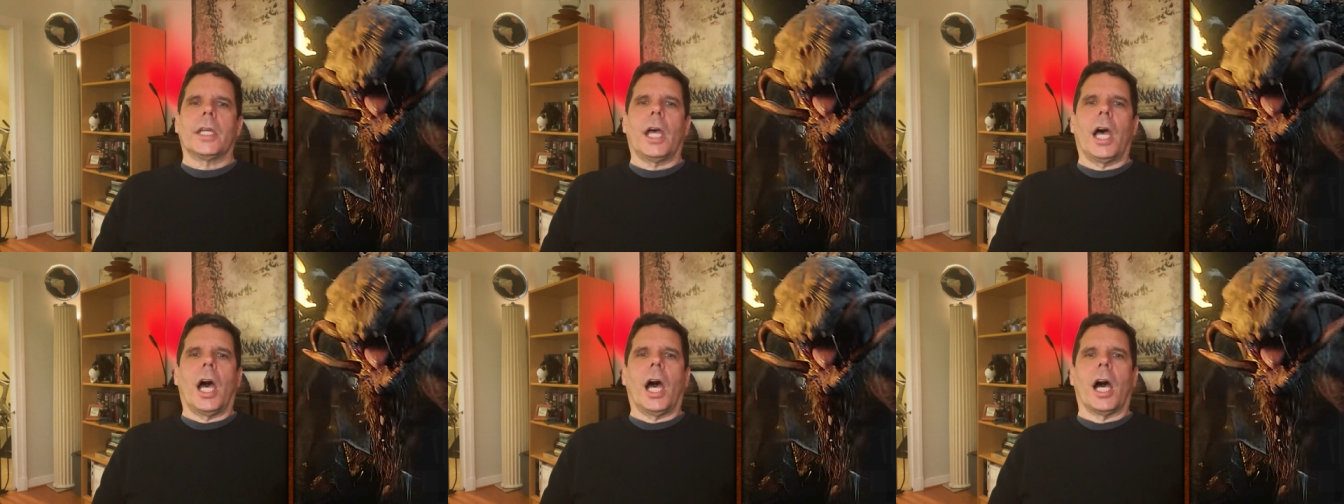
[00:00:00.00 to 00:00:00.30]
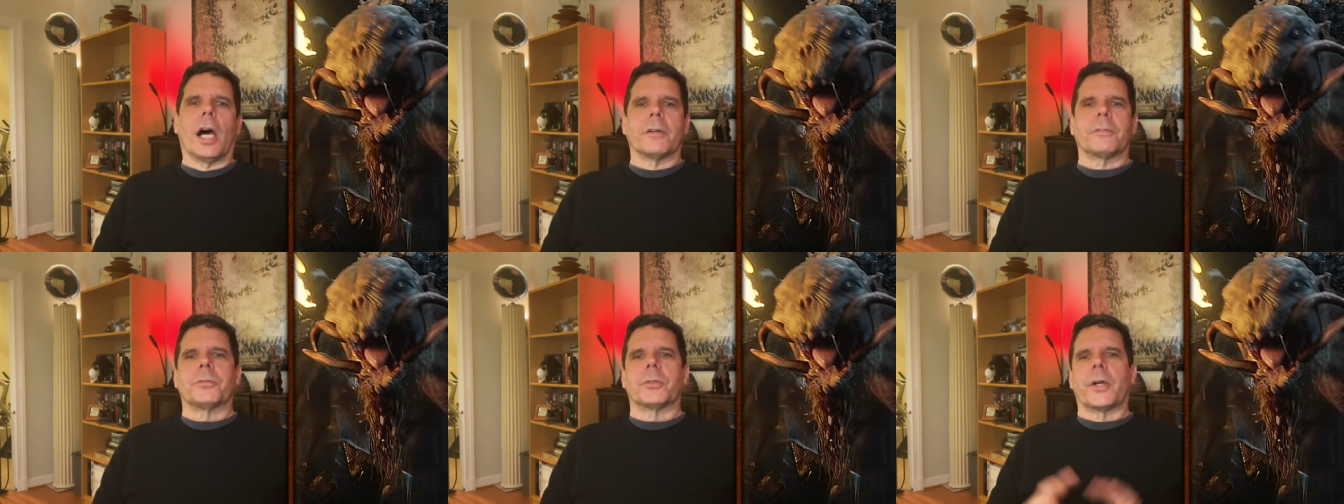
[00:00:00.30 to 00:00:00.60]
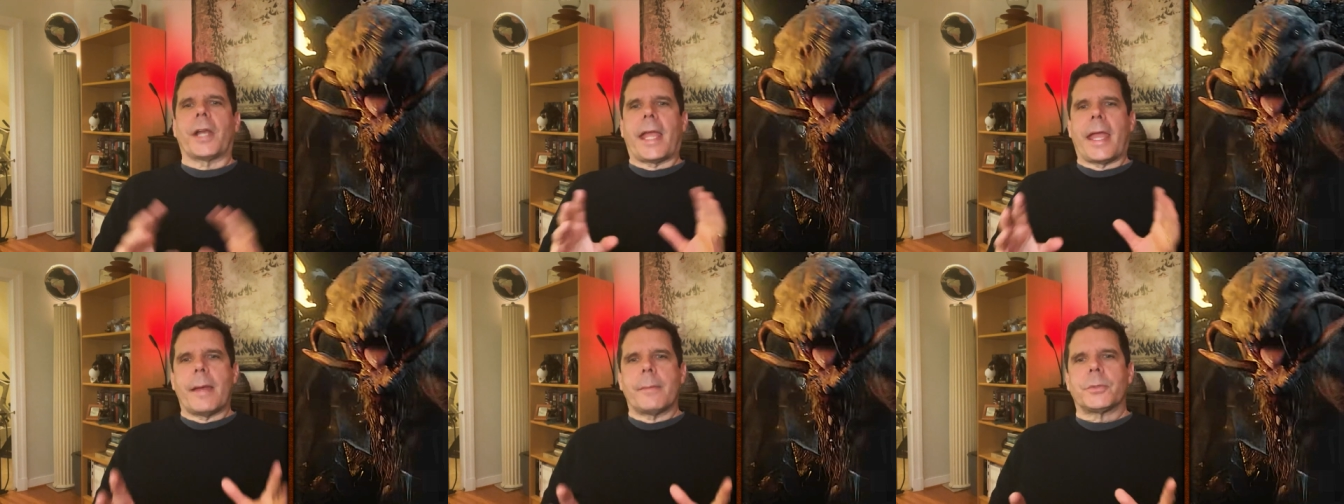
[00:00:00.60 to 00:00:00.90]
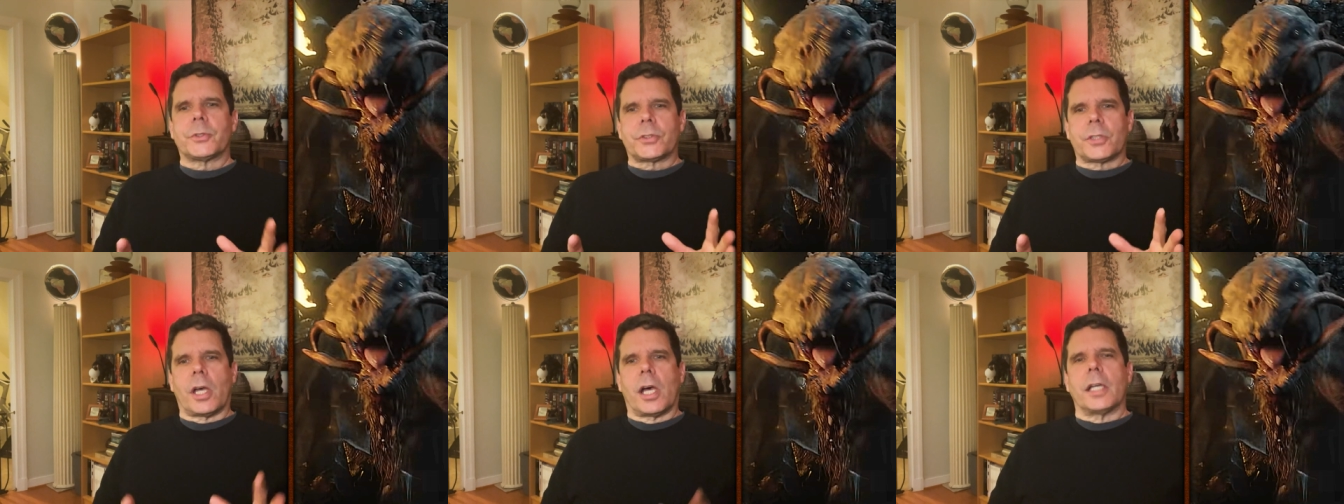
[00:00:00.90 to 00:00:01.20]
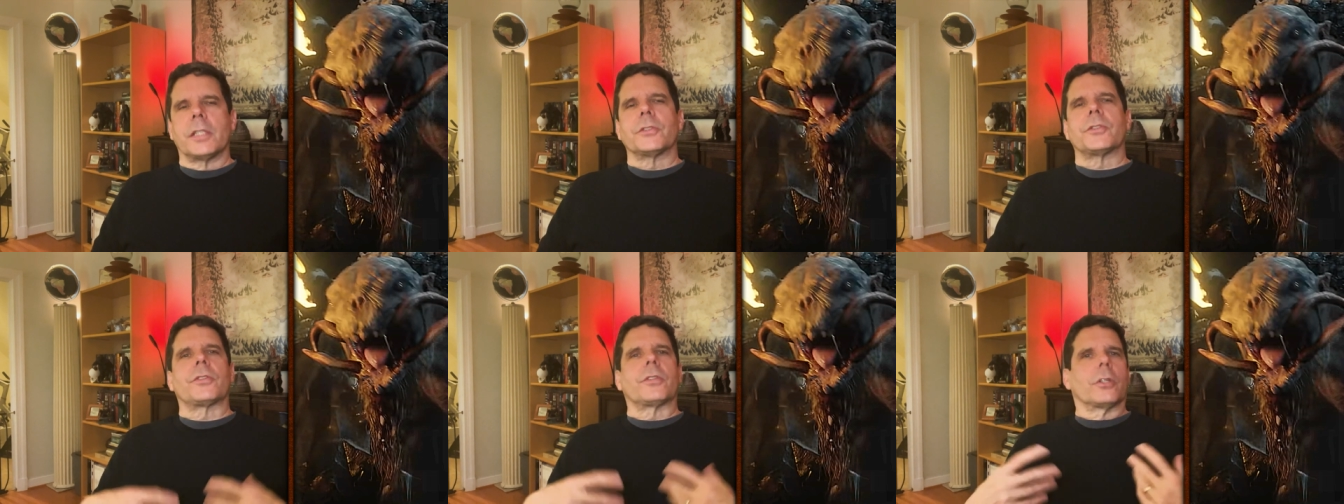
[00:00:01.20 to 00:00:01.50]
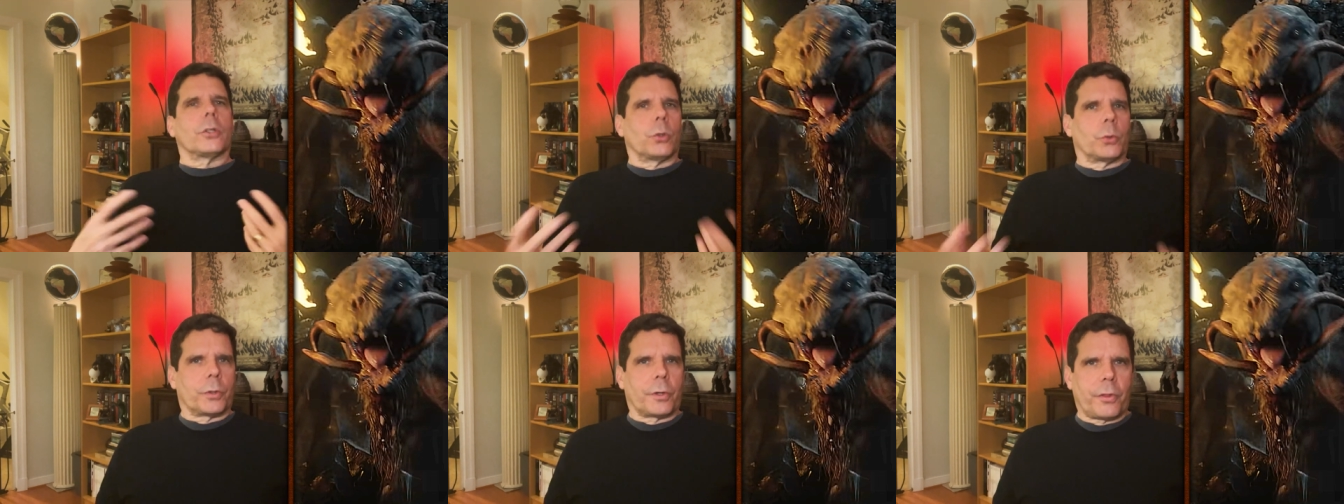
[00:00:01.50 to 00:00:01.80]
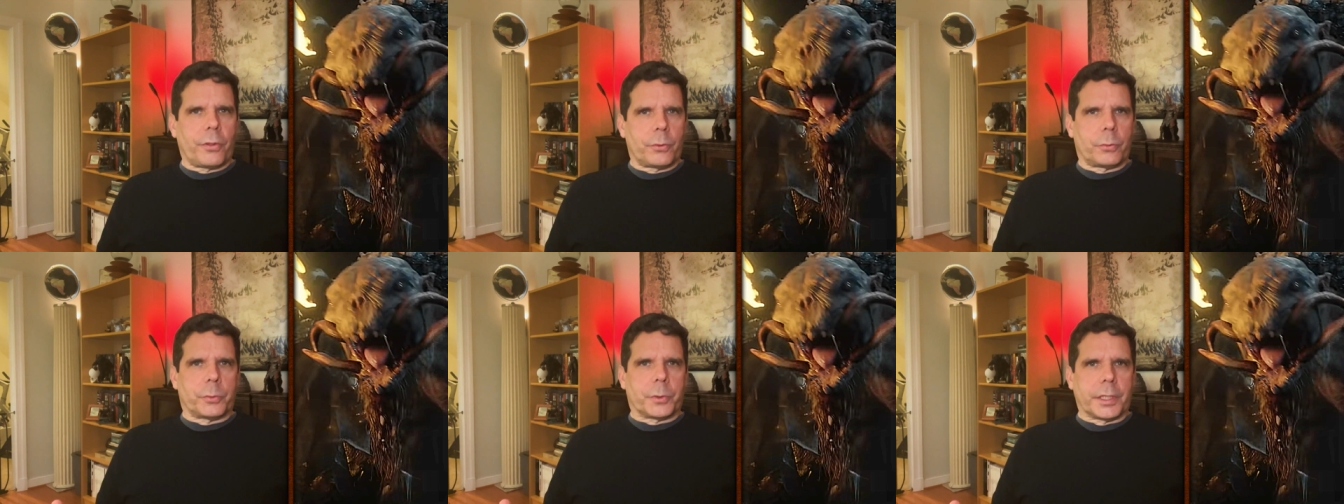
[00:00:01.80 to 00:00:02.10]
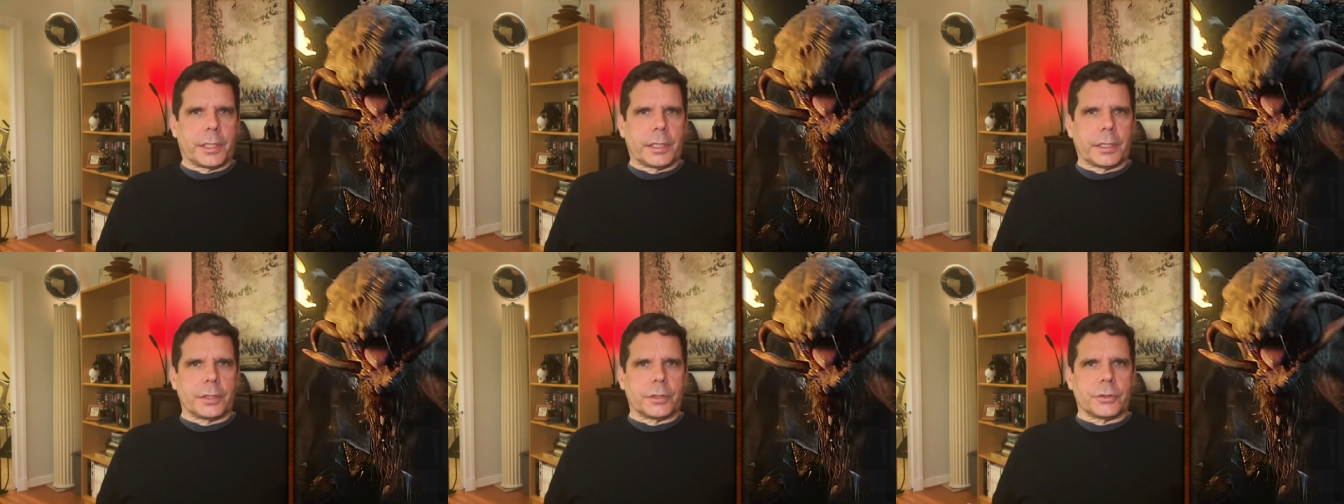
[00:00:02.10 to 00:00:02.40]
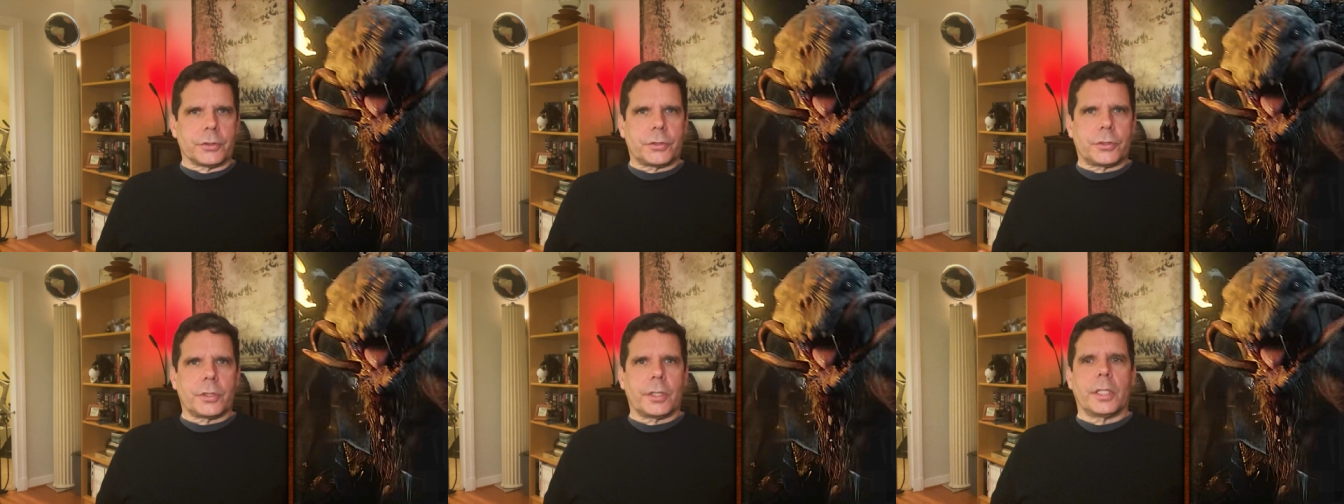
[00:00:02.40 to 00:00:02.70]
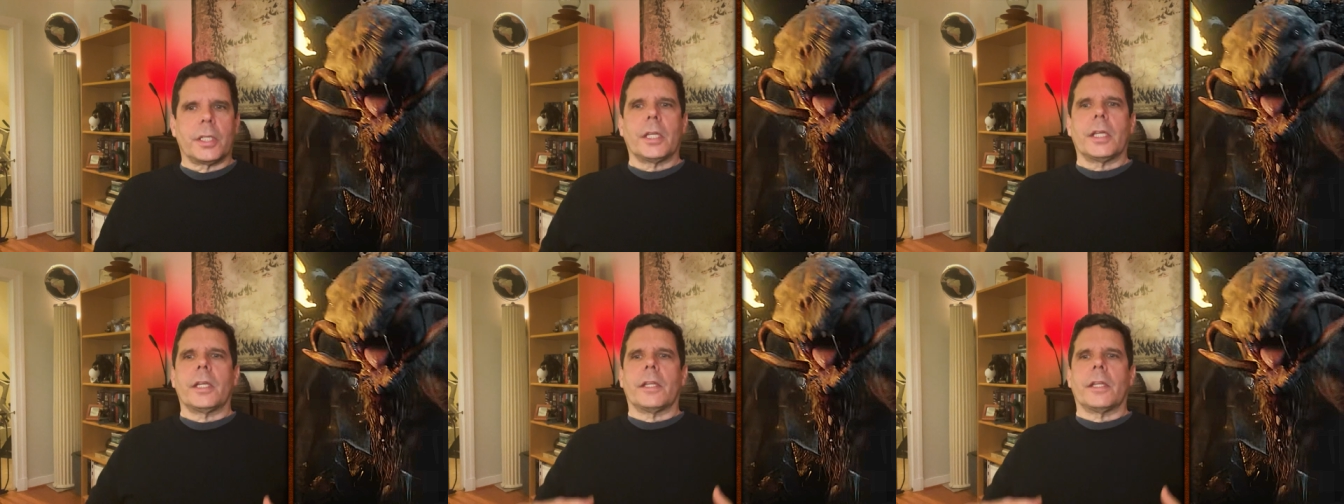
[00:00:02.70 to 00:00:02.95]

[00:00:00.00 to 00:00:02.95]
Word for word: uh, for Amazon's The Lord of the Rings: